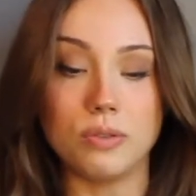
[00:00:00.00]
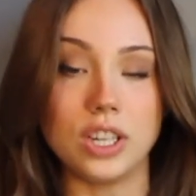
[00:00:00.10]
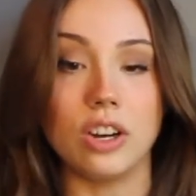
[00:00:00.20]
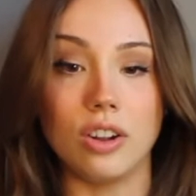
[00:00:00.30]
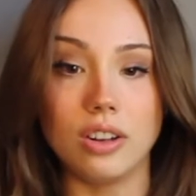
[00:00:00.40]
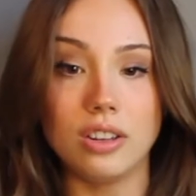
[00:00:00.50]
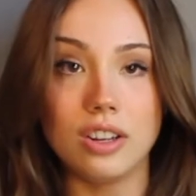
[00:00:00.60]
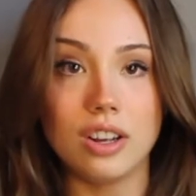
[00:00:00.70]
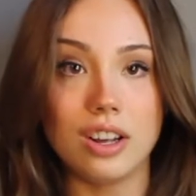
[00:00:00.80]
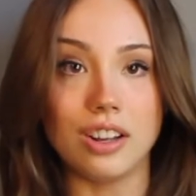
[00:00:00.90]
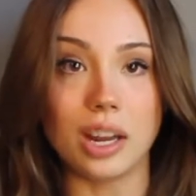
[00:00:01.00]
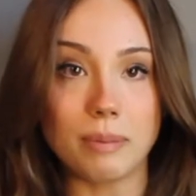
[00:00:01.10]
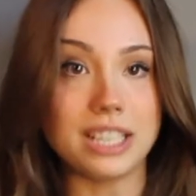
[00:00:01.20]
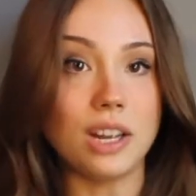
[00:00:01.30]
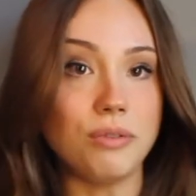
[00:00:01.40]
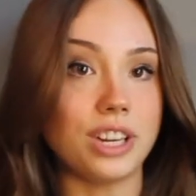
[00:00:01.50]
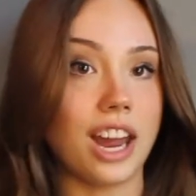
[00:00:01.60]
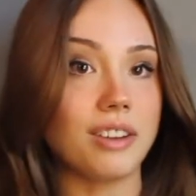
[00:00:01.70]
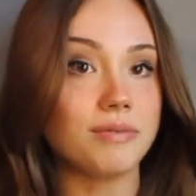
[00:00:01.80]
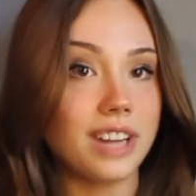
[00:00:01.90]
feel like myself
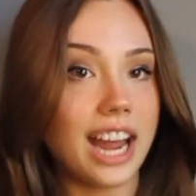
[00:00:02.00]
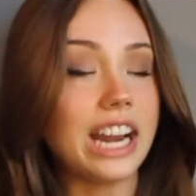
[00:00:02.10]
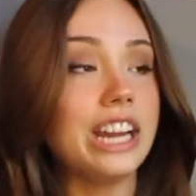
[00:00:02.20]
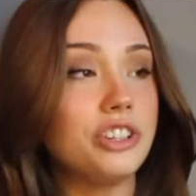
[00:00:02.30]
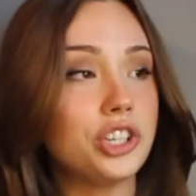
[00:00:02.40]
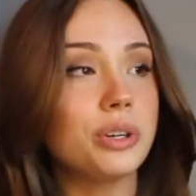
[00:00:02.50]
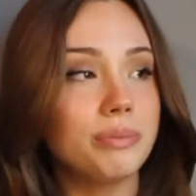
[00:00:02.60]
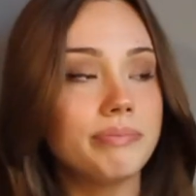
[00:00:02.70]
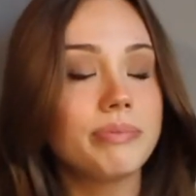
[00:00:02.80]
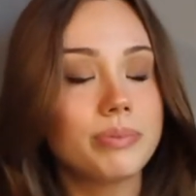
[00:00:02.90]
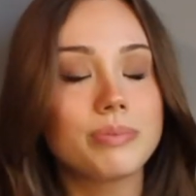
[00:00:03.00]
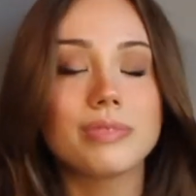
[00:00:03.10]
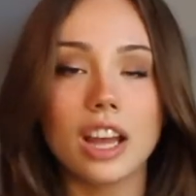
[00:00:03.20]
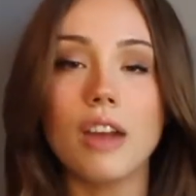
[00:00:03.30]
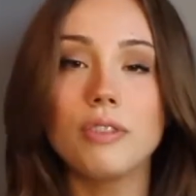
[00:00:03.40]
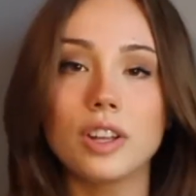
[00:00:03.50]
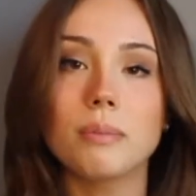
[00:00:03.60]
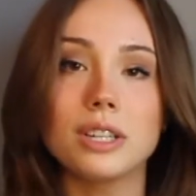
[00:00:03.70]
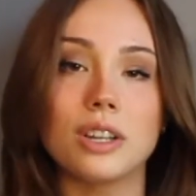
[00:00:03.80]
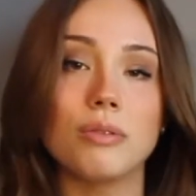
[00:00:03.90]
again. And I do. I feel
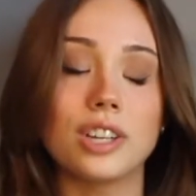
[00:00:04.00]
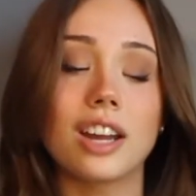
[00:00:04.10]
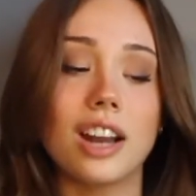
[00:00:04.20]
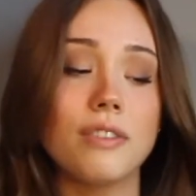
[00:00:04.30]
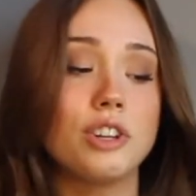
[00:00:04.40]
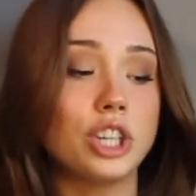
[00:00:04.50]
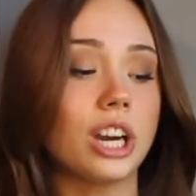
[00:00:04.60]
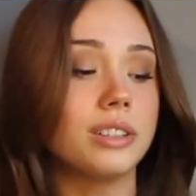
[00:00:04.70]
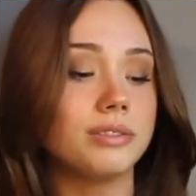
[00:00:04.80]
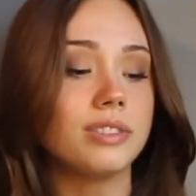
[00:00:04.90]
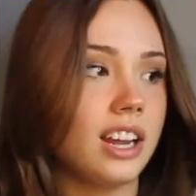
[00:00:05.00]
like myself again. I feel good.